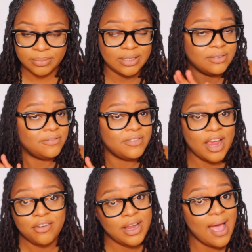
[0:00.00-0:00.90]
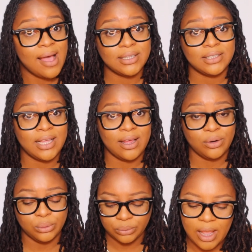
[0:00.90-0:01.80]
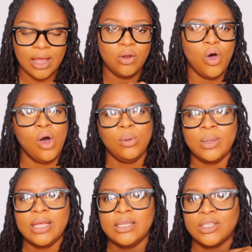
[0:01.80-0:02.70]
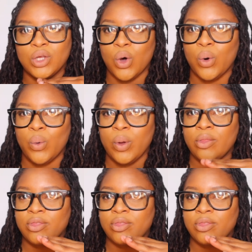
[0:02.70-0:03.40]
it's very hard to get out and always go